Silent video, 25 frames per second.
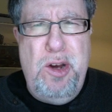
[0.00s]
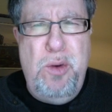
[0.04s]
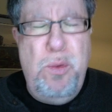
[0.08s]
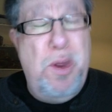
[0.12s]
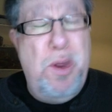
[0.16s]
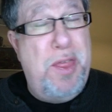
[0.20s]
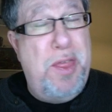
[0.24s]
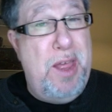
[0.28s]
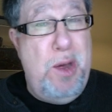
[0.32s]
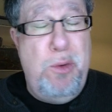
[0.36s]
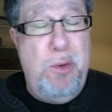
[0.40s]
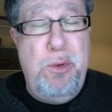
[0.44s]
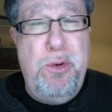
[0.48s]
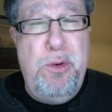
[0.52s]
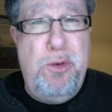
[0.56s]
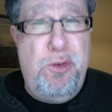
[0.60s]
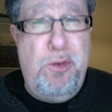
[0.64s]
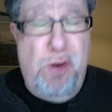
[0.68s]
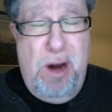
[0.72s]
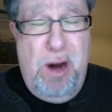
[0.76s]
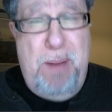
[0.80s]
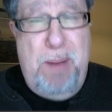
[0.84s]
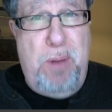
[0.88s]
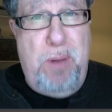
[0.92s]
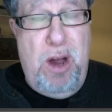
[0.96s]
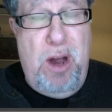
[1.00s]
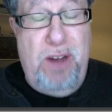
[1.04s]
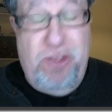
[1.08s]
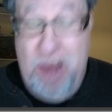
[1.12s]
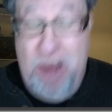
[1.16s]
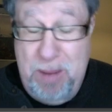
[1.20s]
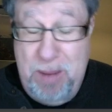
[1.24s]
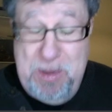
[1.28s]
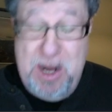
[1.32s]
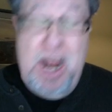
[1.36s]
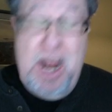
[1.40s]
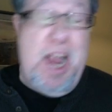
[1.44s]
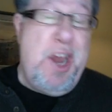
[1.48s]
without Dropbox. I
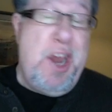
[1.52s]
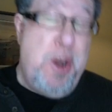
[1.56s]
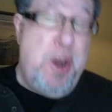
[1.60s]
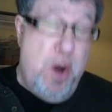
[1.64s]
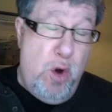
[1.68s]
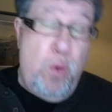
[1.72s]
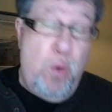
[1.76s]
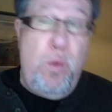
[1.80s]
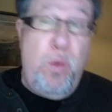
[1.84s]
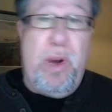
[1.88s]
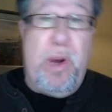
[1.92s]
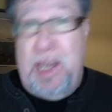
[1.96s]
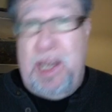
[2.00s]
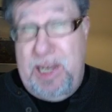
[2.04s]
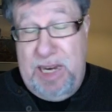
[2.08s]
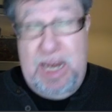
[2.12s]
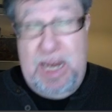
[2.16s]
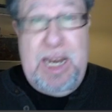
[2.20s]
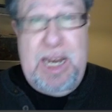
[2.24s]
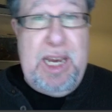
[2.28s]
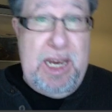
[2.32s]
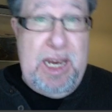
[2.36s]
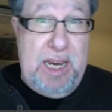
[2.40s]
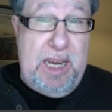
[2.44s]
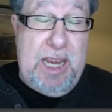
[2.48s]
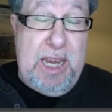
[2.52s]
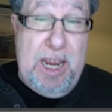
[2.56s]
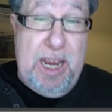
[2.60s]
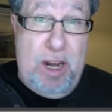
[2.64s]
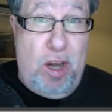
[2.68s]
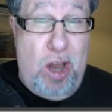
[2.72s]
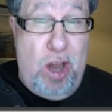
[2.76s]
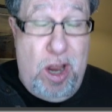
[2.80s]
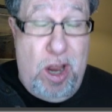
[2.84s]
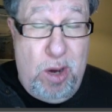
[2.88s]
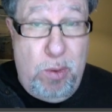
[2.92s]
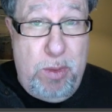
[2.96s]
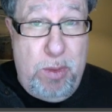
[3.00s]
mean, I know we did get
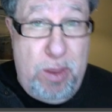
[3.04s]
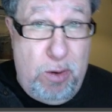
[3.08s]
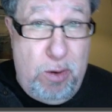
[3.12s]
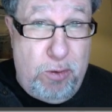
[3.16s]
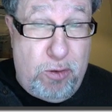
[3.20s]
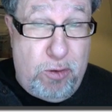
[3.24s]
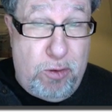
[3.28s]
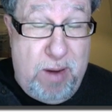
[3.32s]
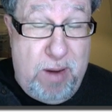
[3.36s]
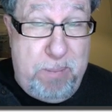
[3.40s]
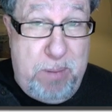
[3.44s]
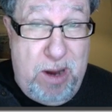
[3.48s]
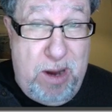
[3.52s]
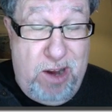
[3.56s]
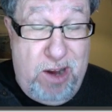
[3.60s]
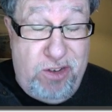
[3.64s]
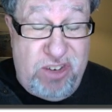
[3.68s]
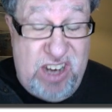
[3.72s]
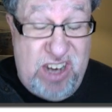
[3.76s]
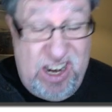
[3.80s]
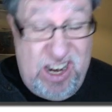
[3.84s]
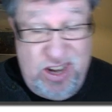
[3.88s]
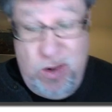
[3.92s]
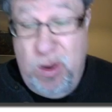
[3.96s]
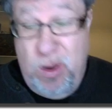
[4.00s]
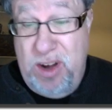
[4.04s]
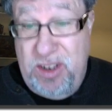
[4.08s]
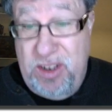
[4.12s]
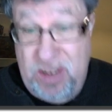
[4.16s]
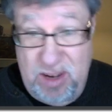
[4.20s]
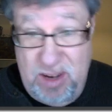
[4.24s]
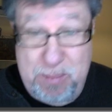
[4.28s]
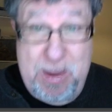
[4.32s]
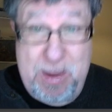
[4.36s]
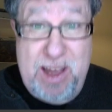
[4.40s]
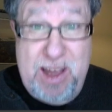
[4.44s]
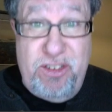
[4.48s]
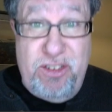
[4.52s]
along without Dropbox. I know I
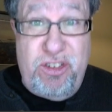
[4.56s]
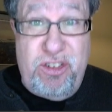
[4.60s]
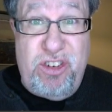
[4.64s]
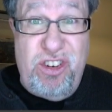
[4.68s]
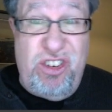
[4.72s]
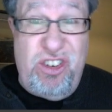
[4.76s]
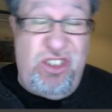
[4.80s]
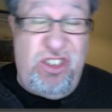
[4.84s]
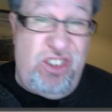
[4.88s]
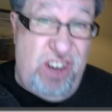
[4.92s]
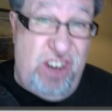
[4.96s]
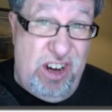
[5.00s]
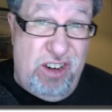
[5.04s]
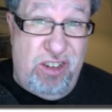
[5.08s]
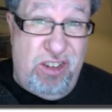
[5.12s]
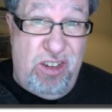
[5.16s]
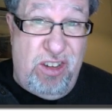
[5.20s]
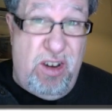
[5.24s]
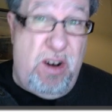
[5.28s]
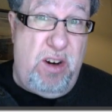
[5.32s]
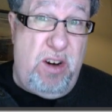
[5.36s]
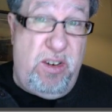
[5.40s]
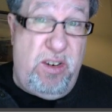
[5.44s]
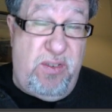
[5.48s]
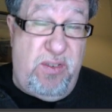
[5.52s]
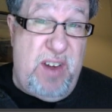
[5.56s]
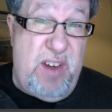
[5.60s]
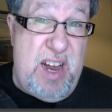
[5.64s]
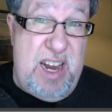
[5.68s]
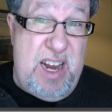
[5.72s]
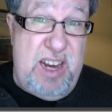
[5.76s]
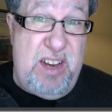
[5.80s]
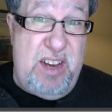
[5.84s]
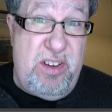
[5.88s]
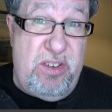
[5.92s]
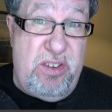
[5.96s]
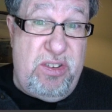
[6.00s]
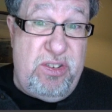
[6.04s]
did manage to share large
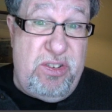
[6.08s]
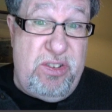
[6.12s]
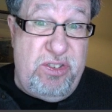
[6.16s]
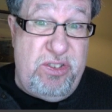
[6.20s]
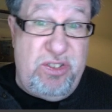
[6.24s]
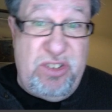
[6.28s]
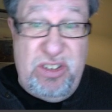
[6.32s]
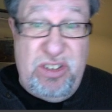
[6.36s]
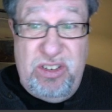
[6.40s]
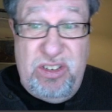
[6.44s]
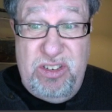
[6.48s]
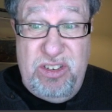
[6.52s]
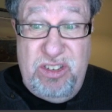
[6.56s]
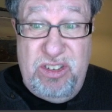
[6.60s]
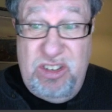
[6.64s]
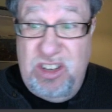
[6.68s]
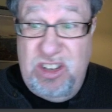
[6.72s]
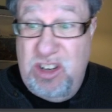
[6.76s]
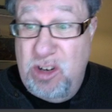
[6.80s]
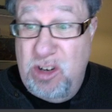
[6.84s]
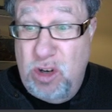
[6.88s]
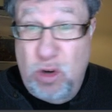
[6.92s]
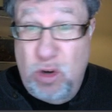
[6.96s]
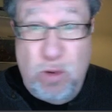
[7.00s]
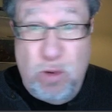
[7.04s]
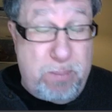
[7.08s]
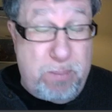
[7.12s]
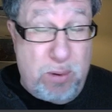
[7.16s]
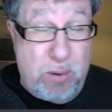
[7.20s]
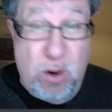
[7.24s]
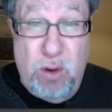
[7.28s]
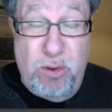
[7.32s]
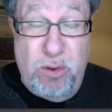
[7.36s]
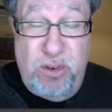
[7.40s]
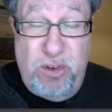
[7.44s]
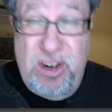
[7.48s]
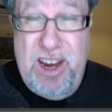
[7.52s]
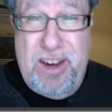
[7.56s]
files and do
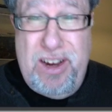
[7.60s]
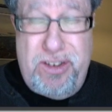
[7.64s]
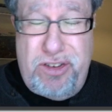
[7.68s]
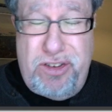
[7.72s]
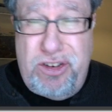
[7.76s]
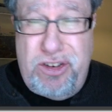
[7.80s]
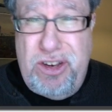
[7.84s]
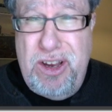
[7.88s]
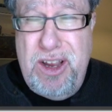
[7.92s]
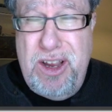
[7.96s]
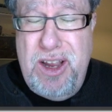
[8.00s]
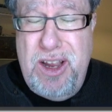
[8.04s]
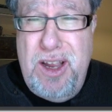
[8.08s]
projects.